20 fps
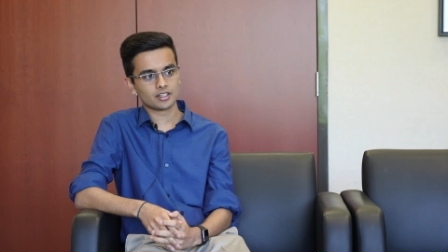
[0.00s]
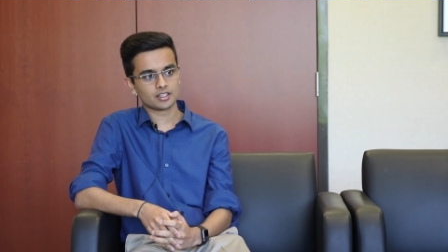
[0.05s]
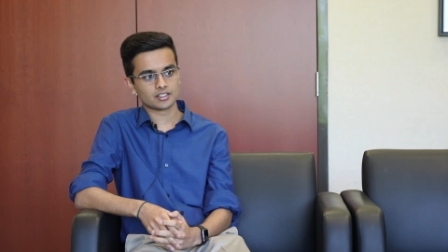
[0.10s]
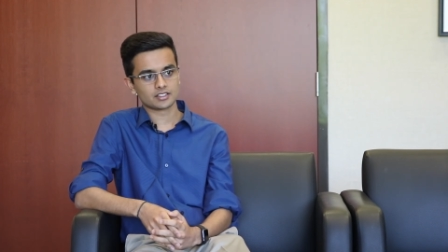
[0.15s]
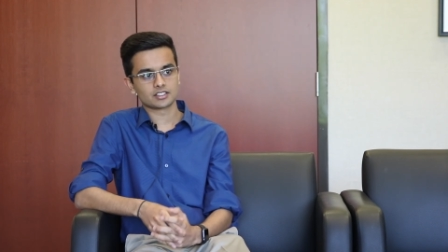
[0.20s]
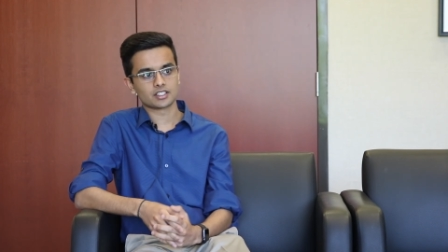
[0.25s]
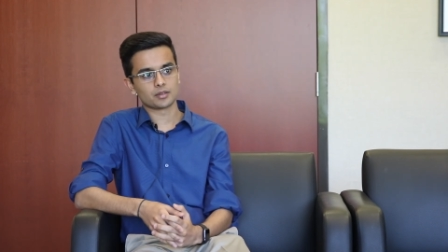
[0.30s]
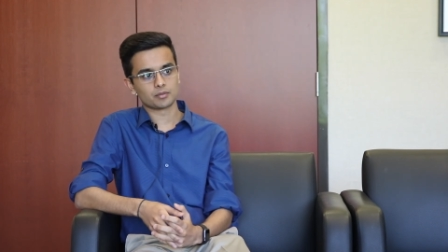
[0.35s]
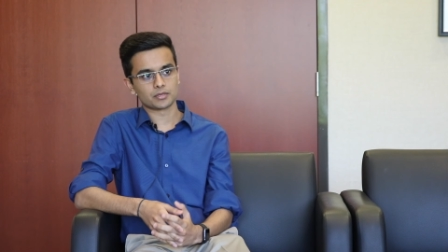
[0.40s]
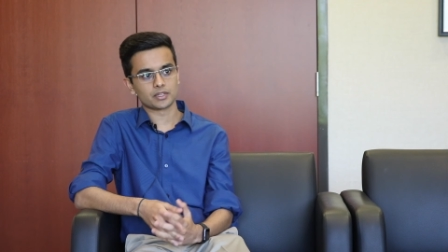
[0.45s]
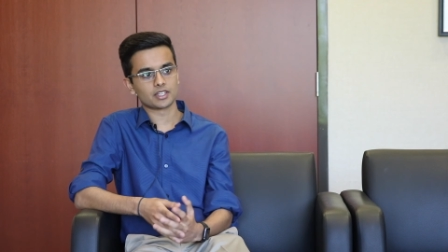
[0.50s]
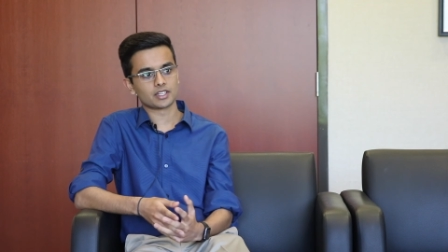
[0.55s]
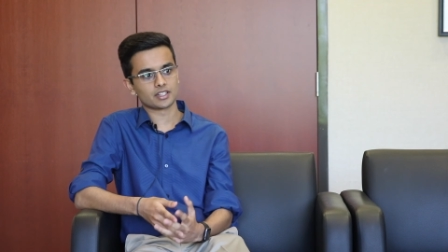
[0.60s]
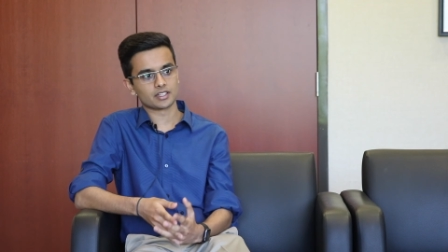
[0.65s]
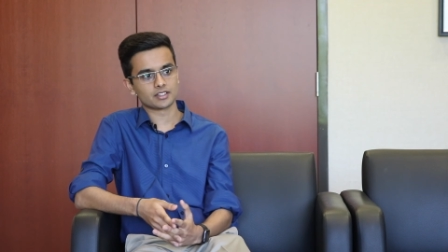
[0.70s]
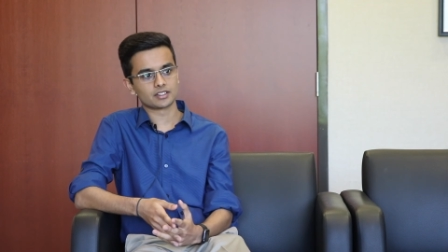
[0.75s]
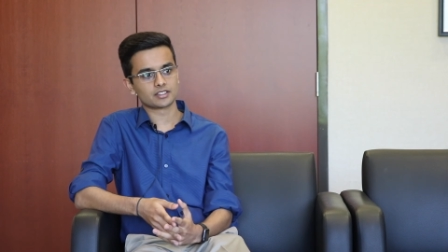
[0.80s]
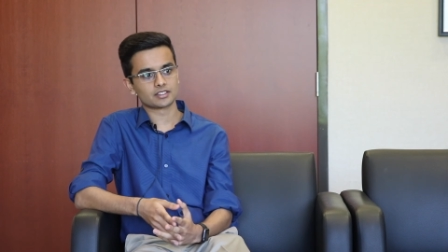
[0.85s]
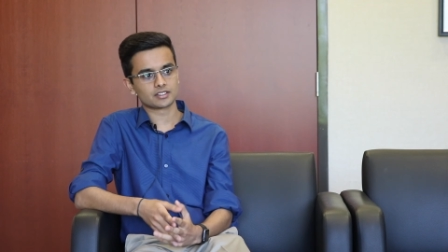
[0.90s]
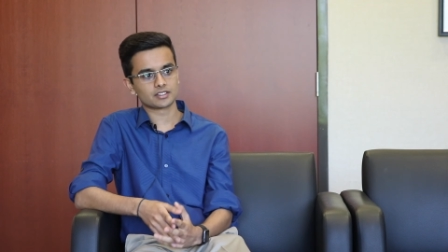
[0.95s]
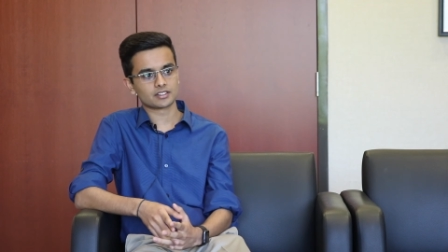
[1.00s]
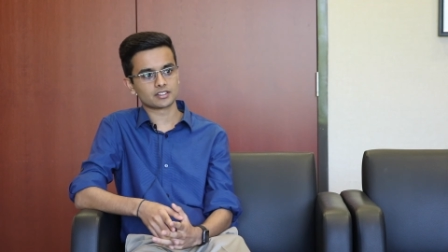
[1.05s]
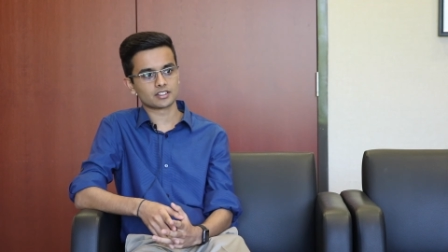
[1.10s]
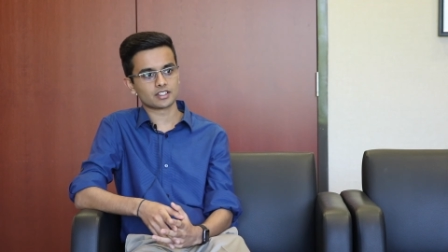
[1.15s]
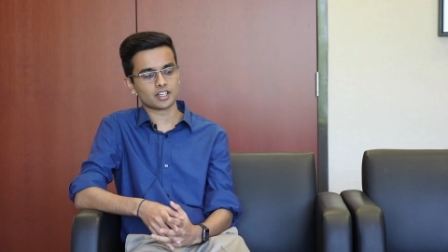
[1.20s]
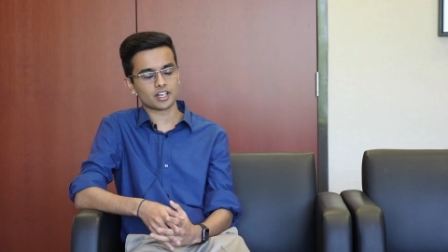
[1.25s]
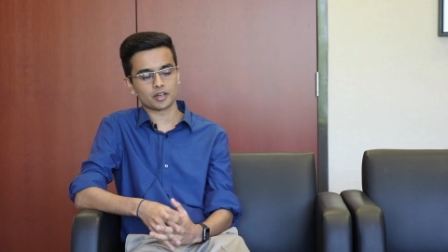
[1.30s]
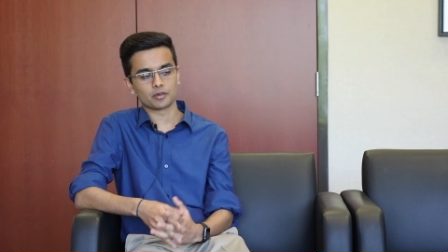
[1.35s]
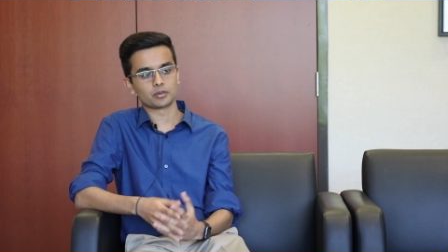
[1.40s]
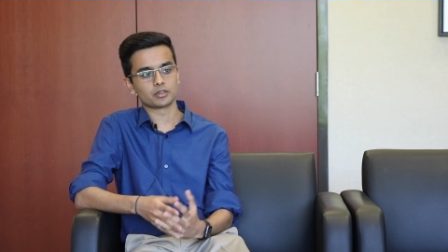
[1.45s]
it's something
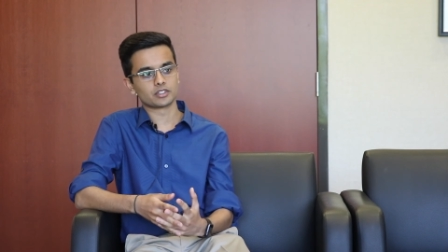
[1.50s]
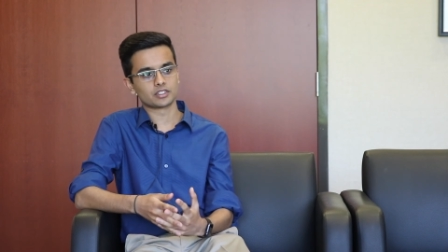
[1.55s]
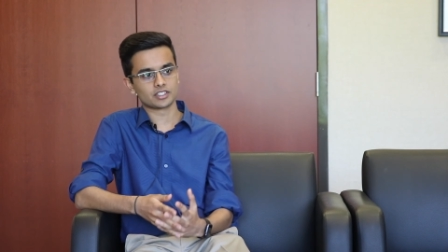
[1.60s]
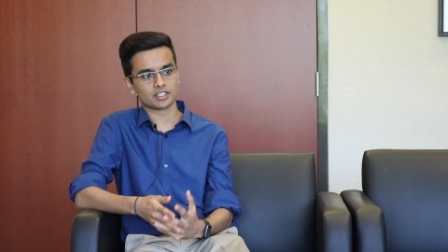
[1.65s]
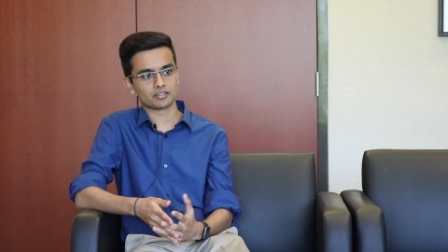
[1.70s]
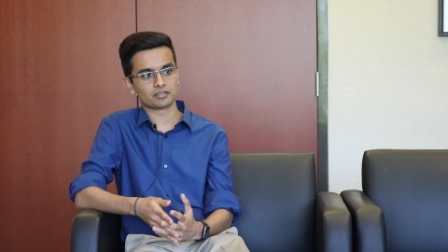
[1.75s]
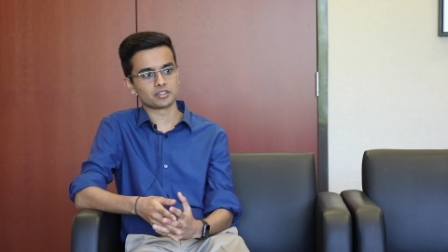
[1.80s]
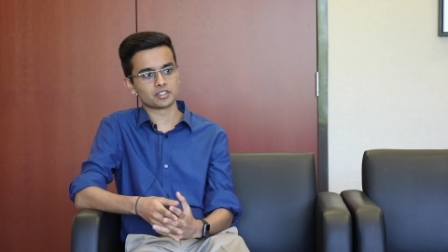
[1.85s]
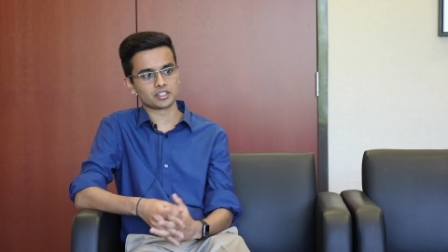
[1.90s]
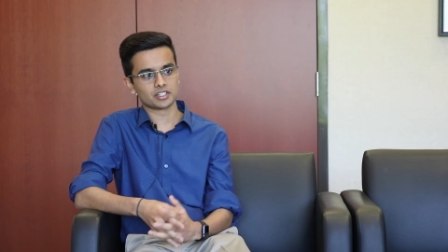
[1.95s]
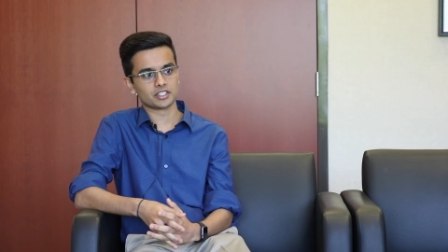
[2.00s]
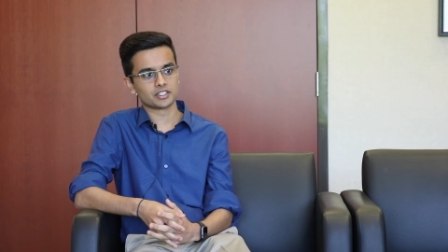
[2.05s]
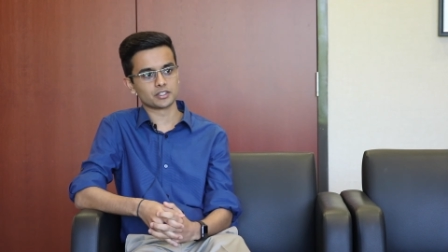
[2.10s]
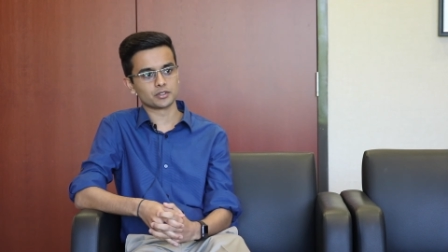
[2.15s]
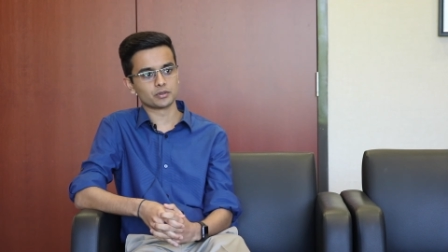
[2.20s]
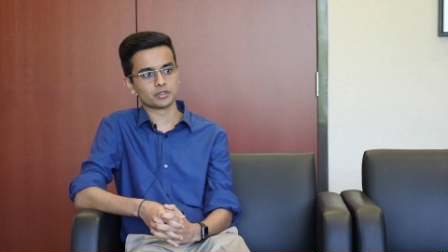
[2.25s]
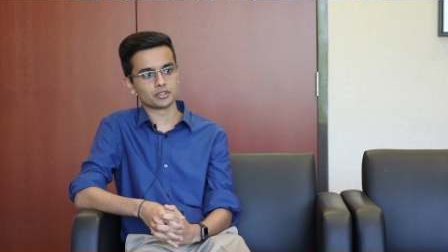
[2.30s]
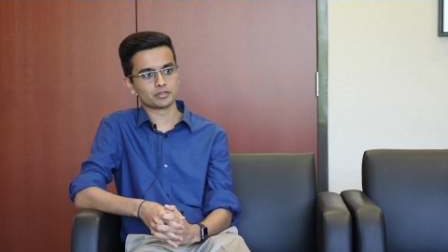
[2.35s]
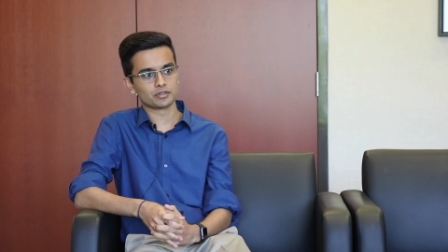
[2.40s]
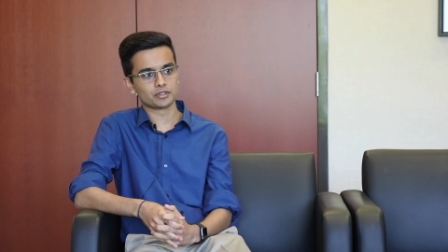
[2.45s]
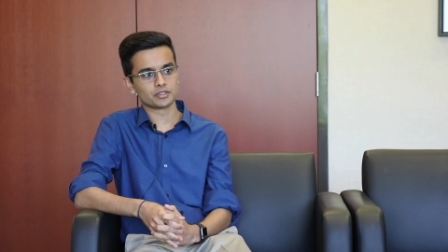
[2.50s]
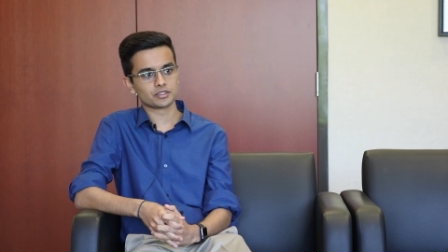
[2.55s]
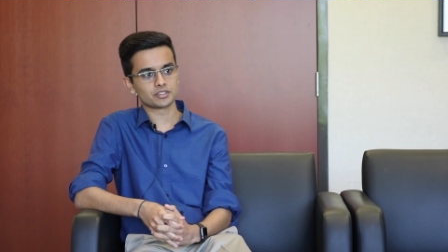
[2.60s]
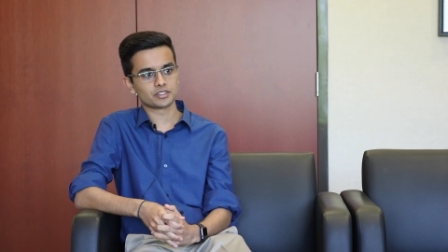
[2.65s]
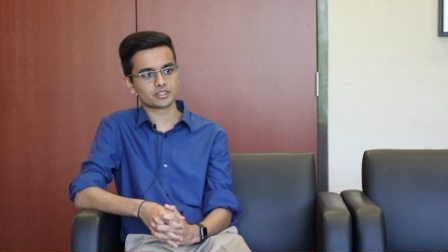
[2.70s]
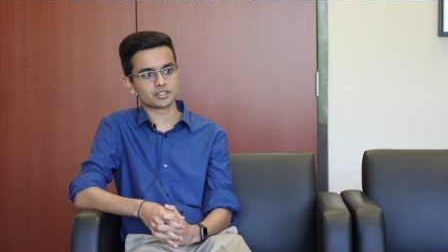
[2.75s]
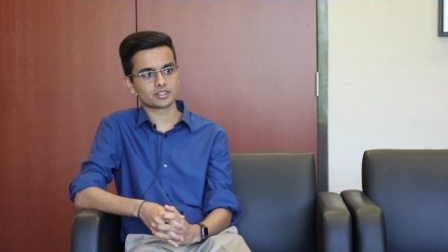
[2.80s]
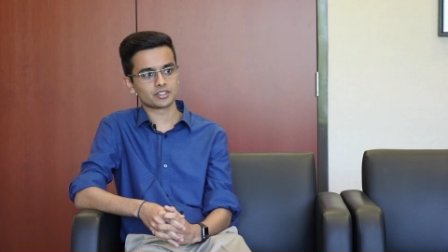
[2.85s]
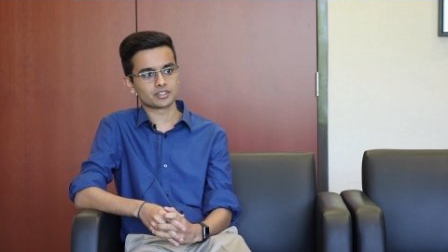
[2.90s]
that I would definitely do in the future.